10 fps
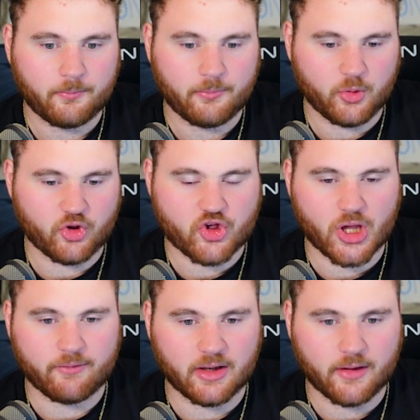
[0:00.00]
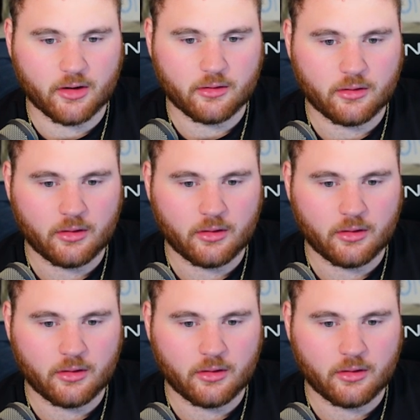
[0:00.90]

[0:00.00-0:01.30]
You just shove it in there?